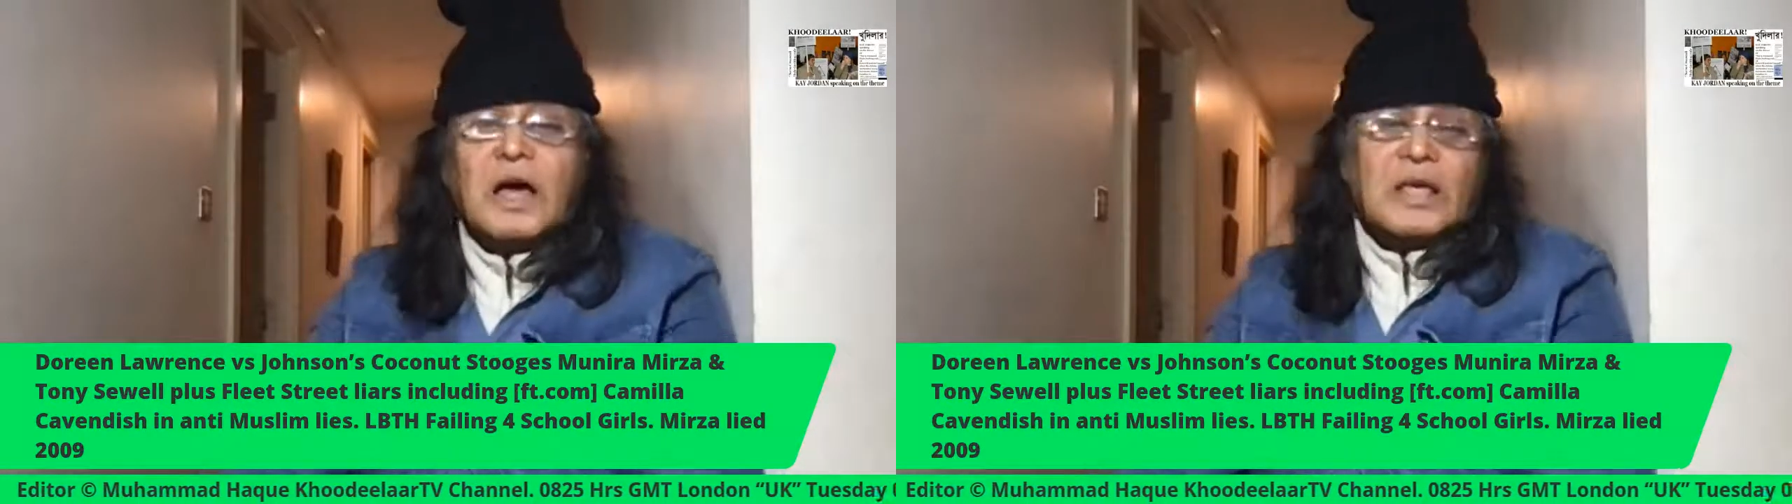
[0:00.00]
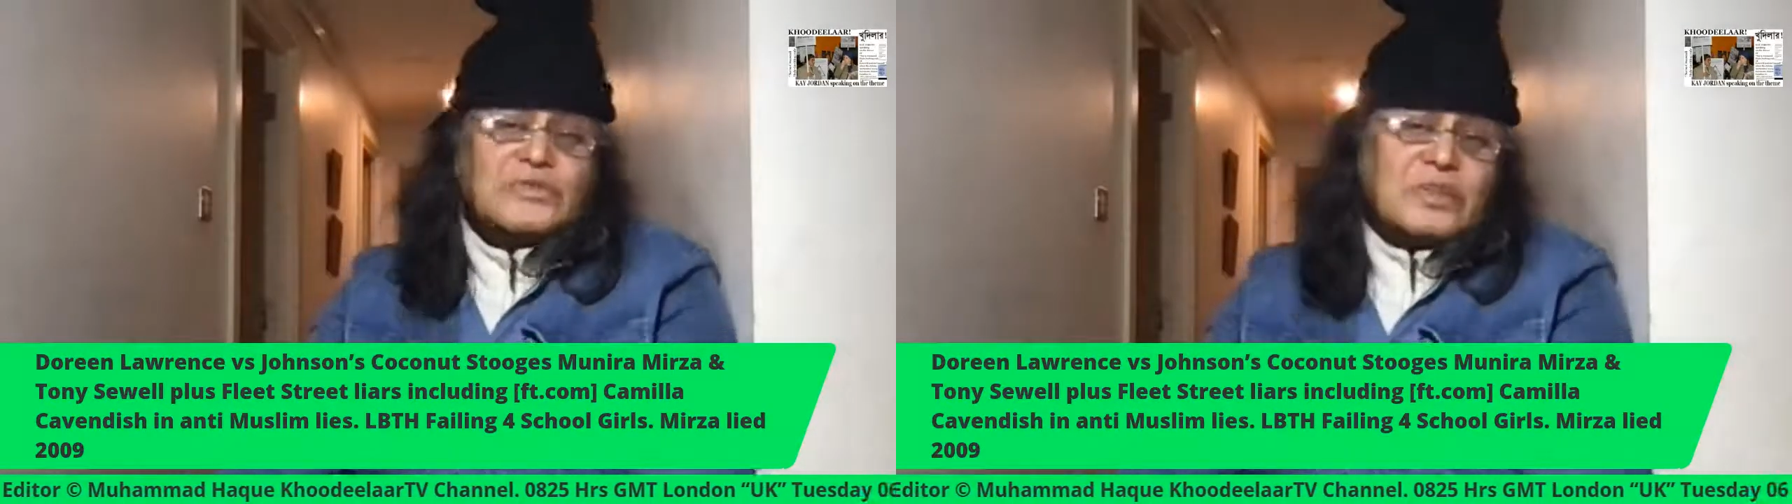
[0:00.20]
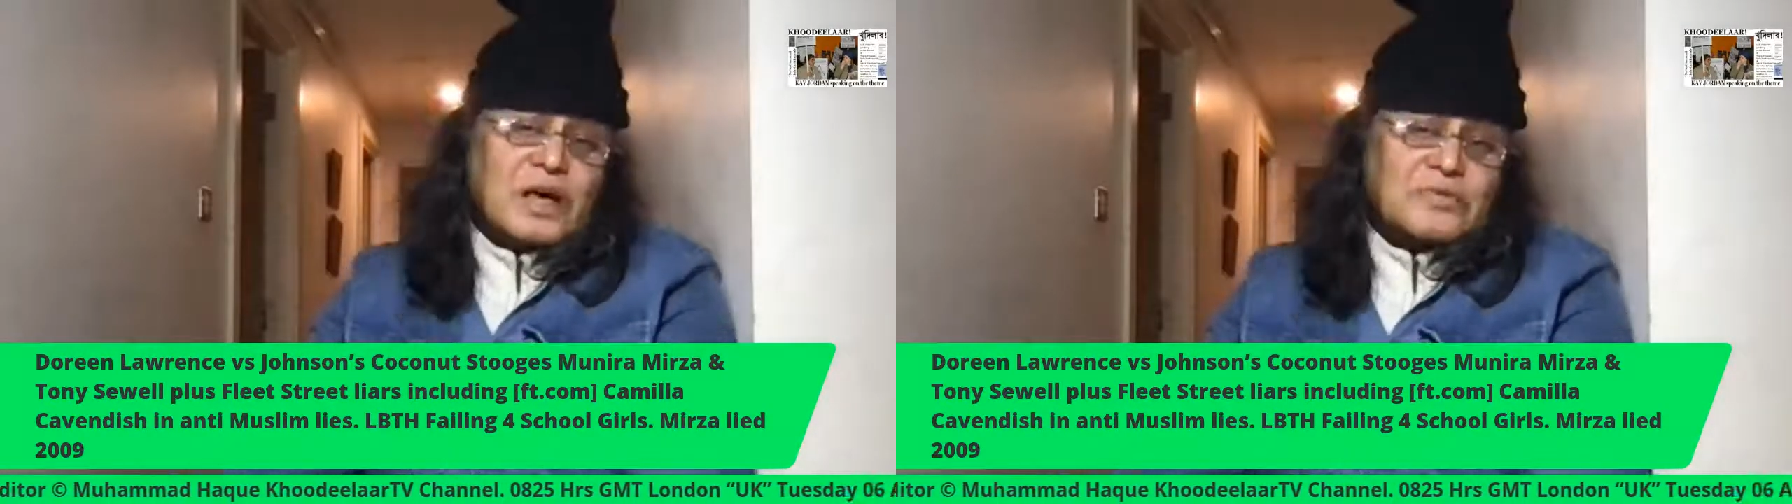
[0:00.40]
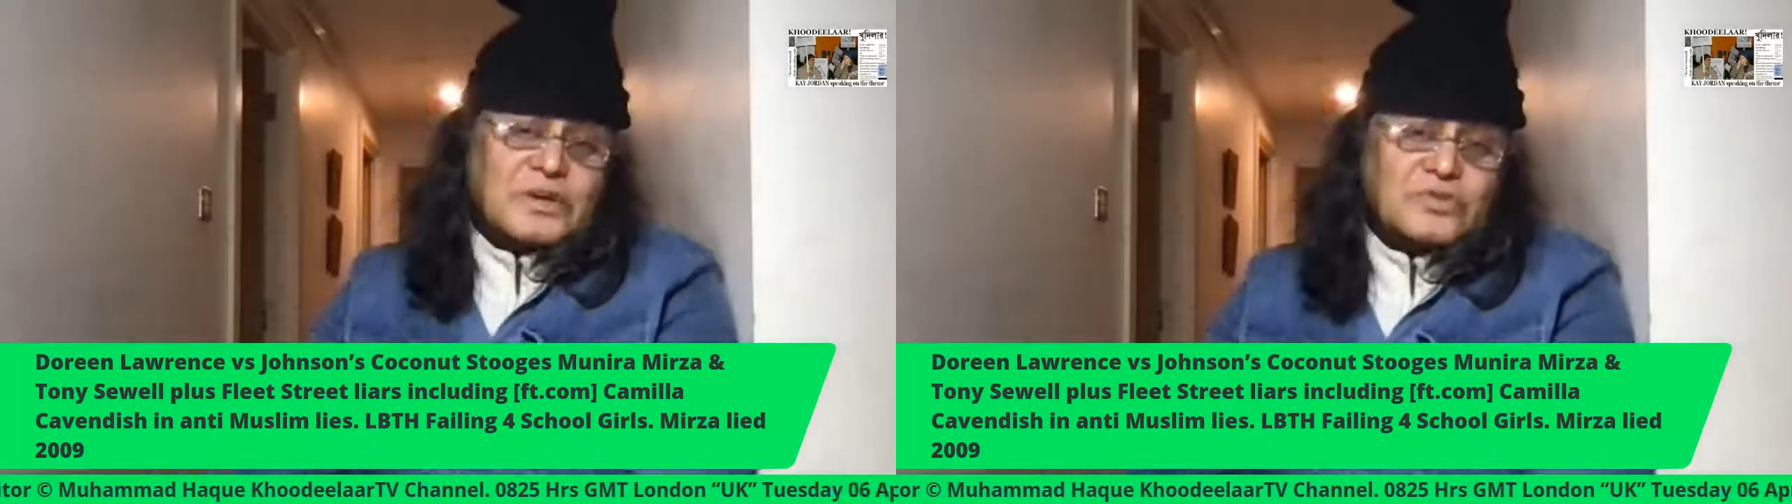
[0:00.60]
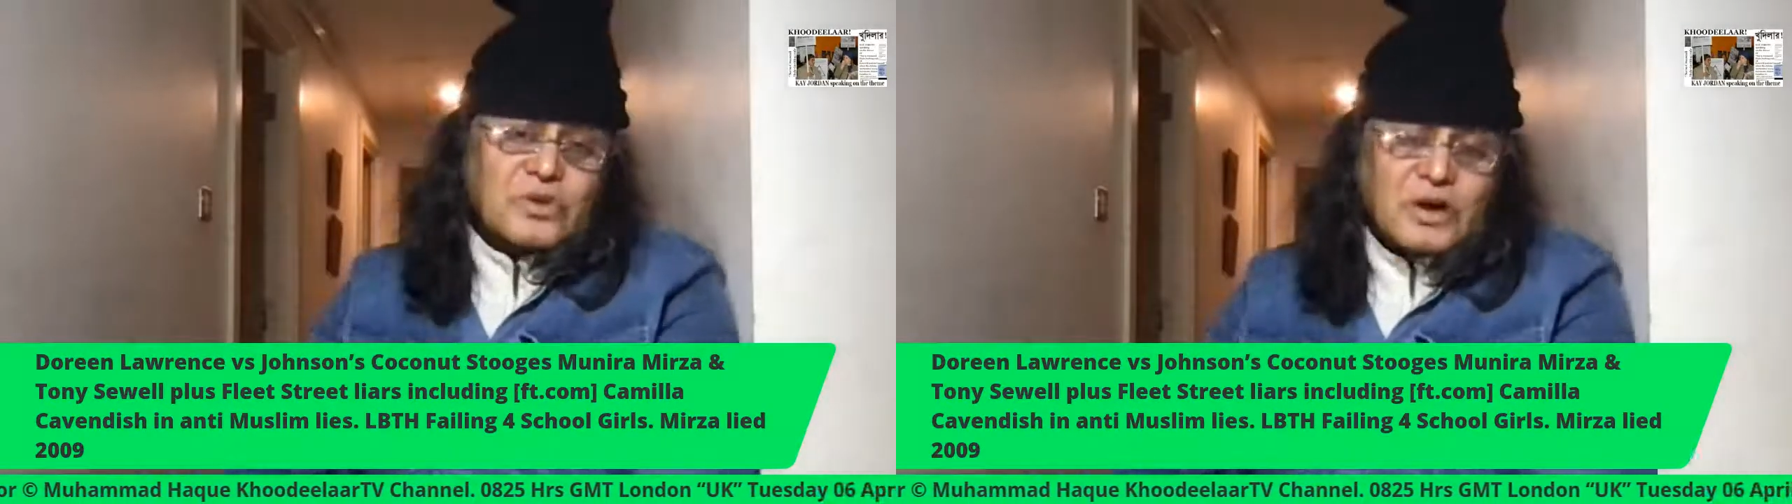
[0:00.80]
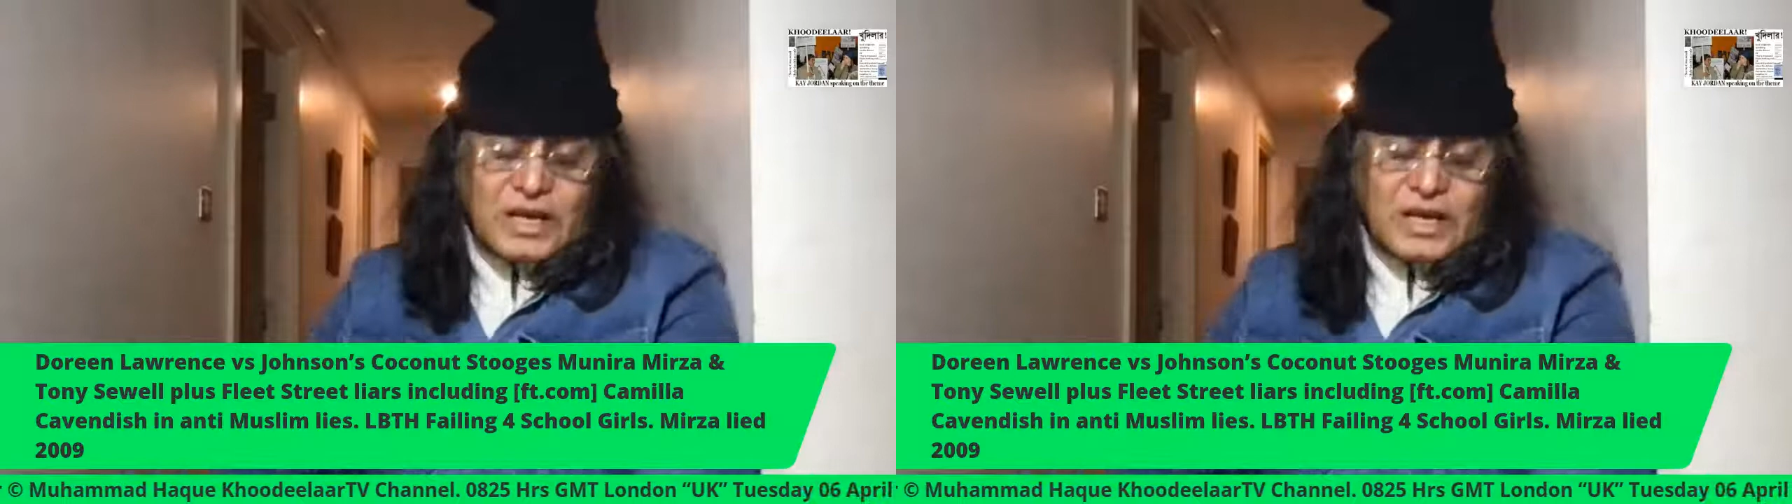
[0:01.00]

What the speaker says: And so therefore he is not